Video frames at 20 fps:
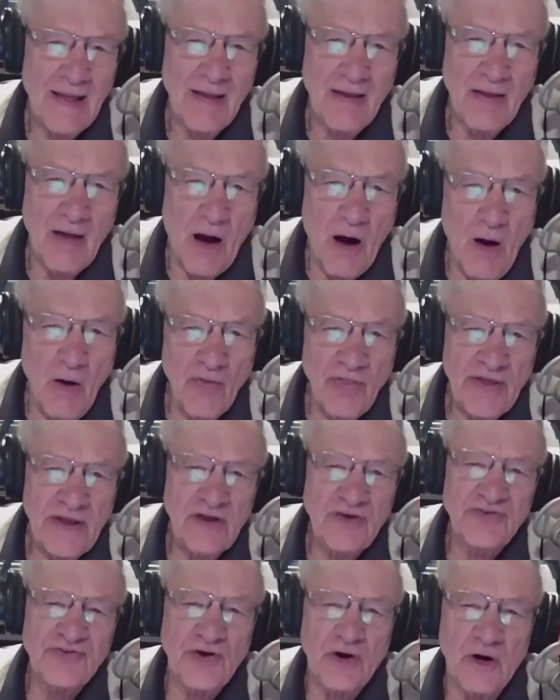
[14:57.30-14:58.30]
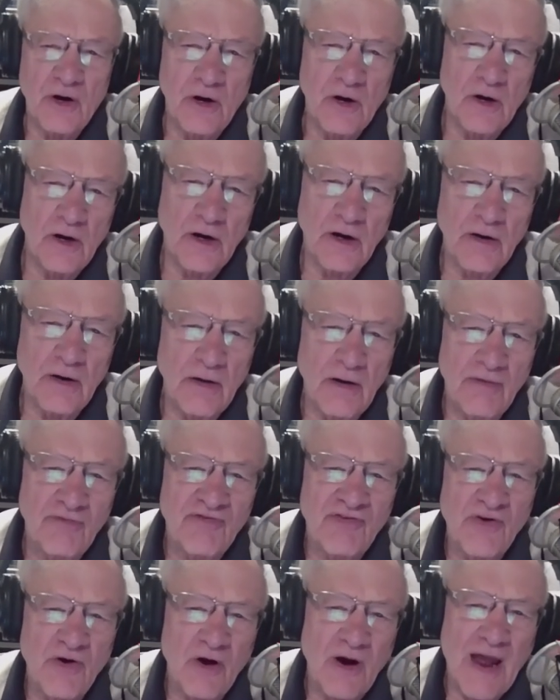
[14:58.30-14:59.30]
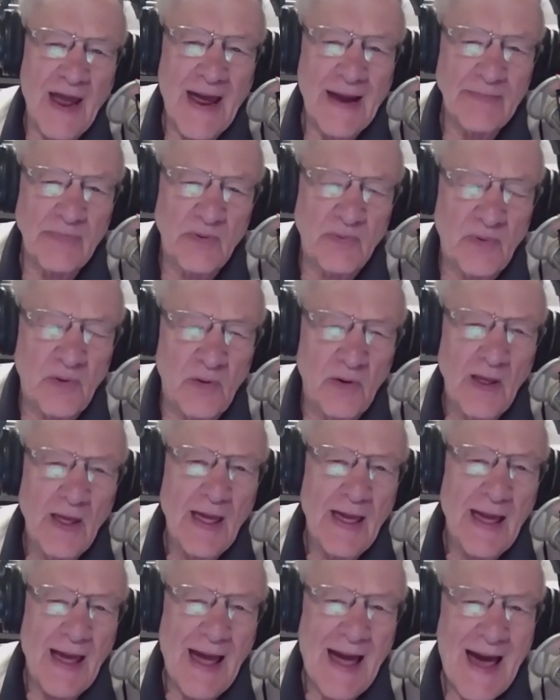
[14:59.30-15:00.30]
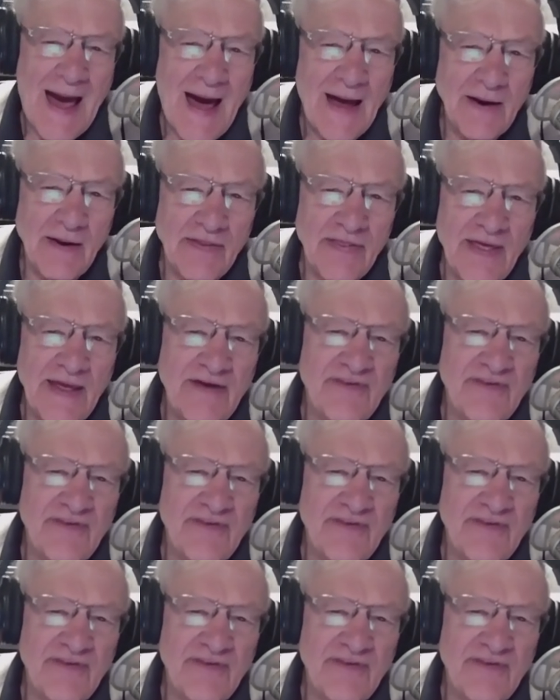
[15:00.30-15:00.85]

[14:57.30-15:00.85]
all these are very admirable. How do they